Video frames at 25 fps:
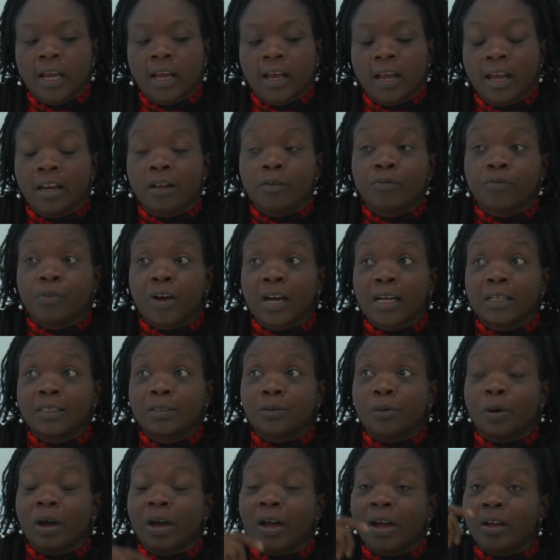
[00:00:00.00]
And in
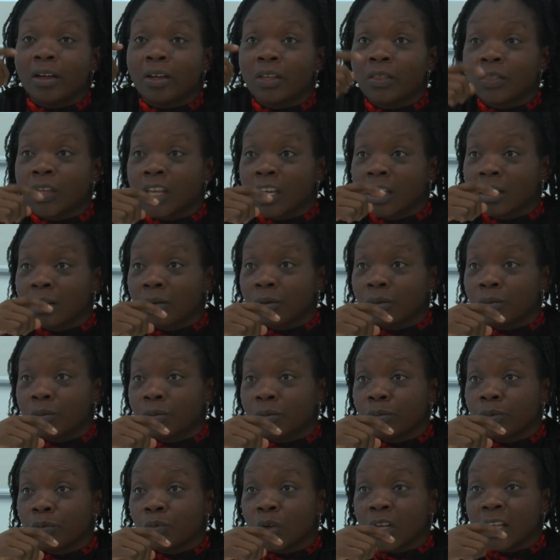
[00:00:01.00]
fact,
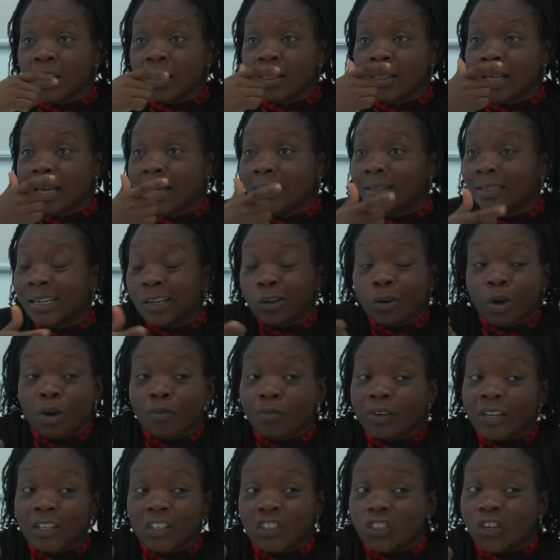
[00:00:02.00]
in the
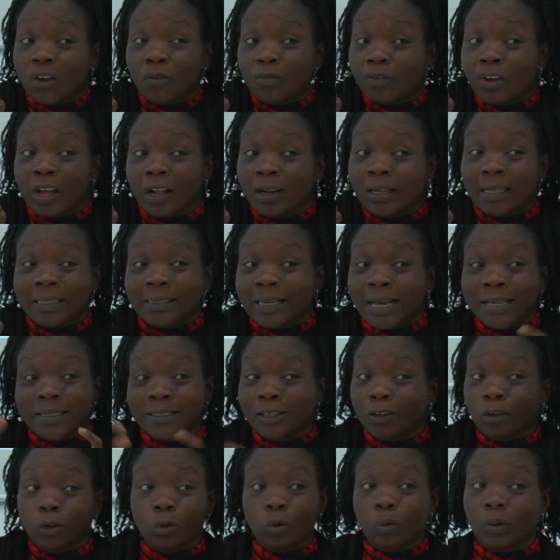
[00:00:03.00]
Denov and Shevell, it
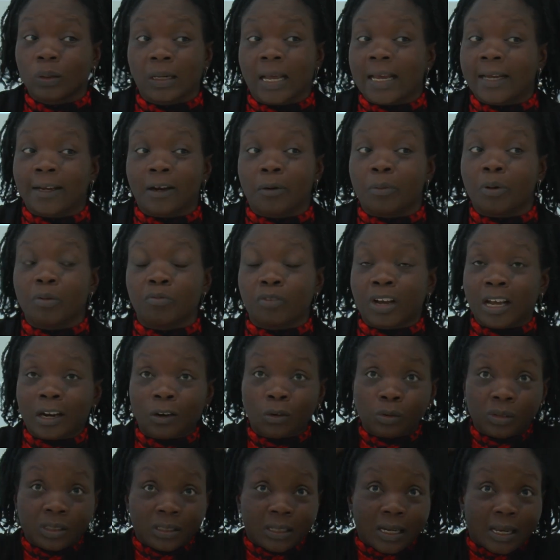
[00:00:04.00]
doesn't look like a river. It
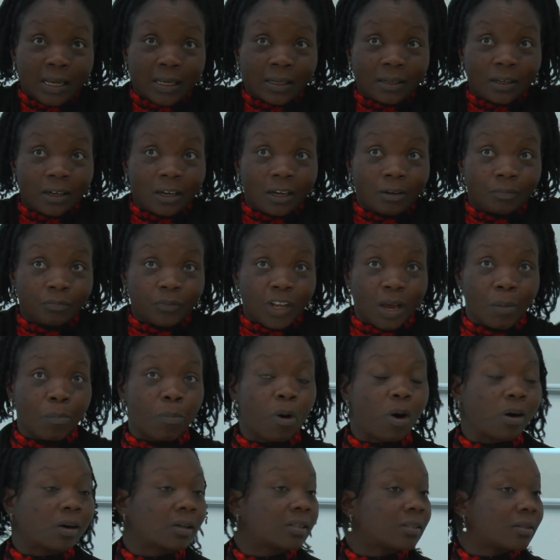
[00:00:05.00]
looks like a
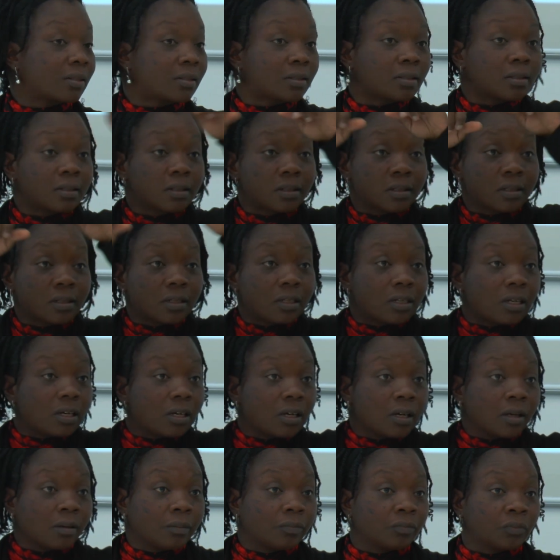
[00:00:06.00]
box,
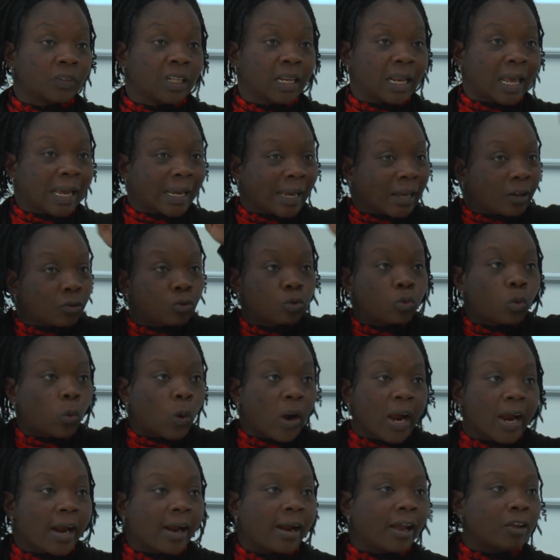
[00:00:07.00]
like a
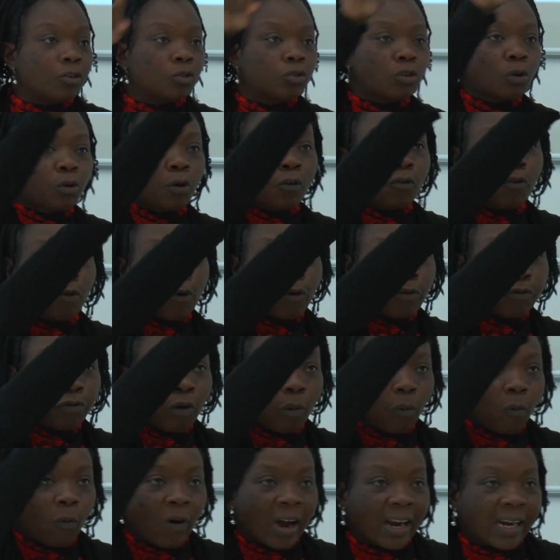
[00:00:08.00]
square, and you sort of go
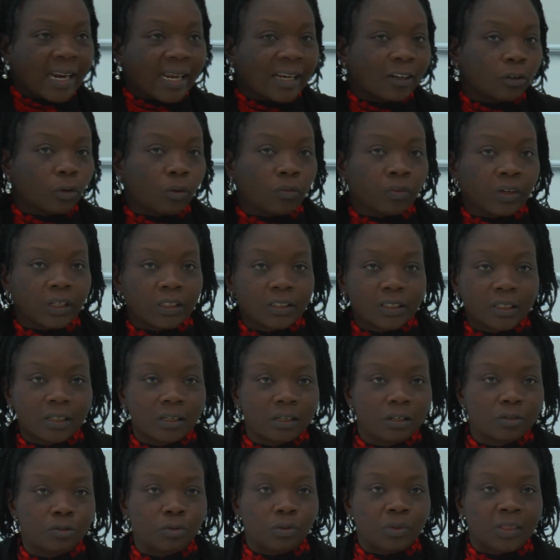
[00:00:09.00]
from one end of it
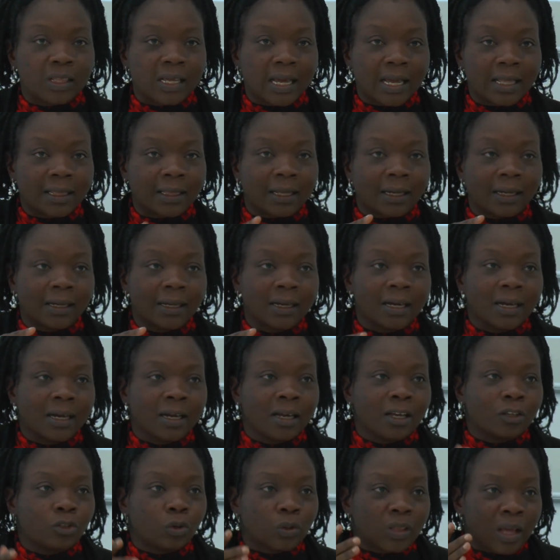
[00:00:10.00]
to the other.
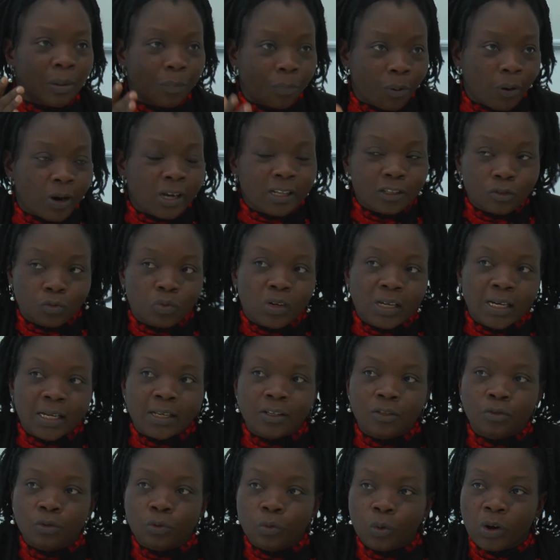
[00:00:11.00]
So the point really
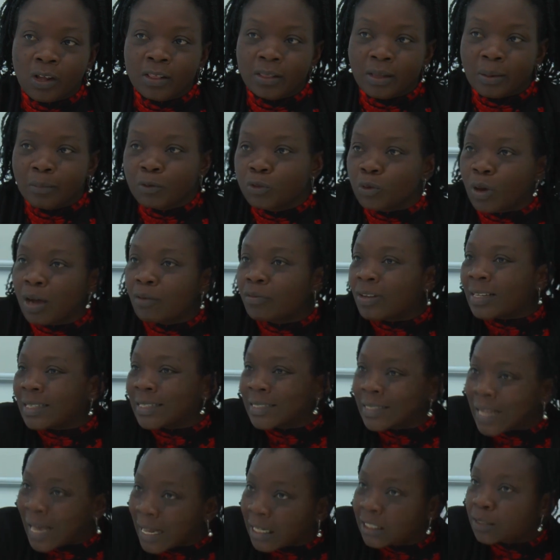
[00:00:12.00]
is you want them to have a
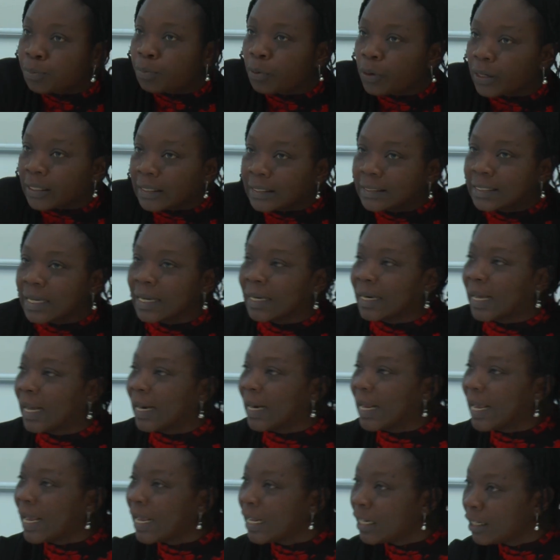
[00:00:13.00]
start point and
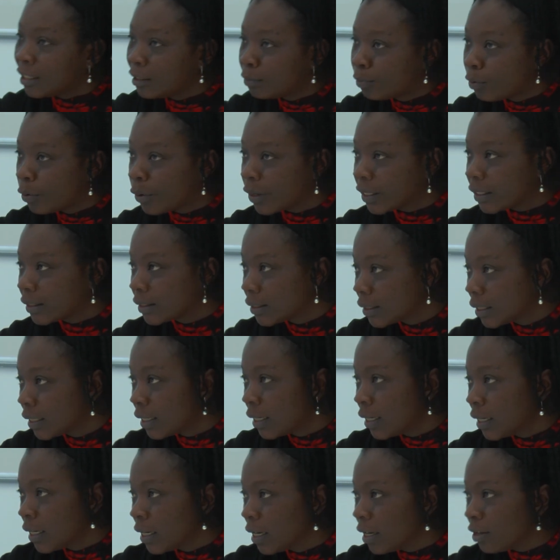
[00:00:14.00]
an end point.
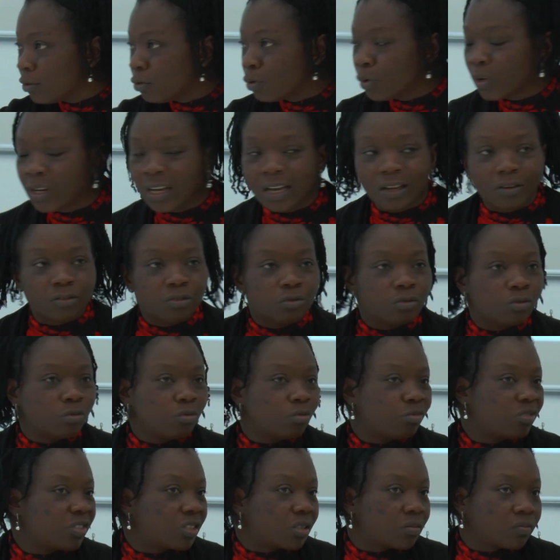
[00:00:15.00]
And you can
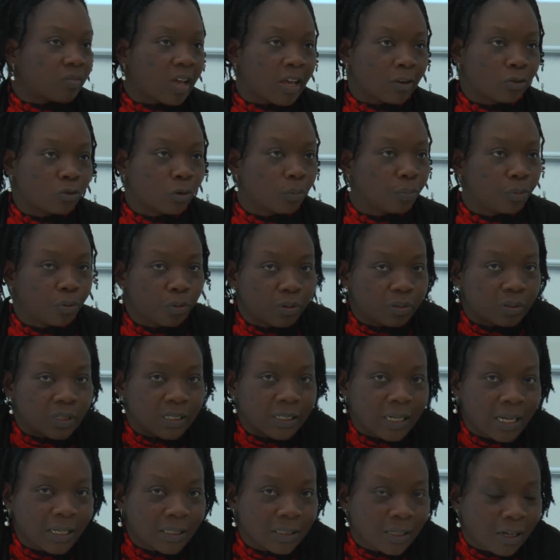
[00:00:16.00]
use, I suppose
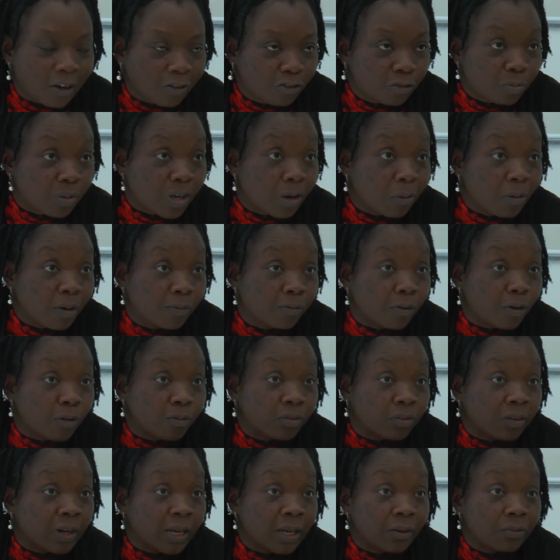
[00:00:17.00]
it doesn't have to be a river
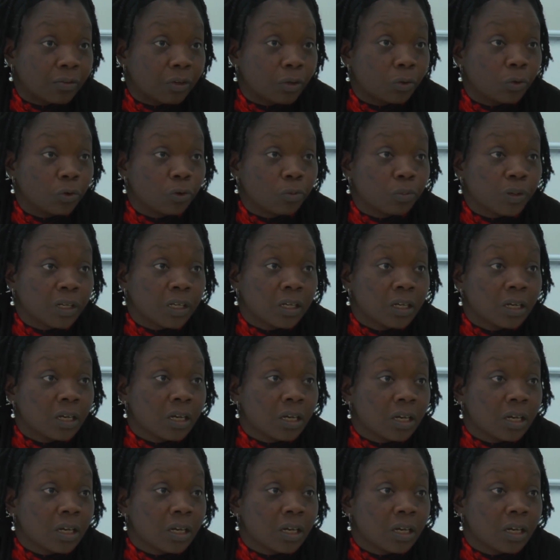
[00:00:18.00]
of life. It could be.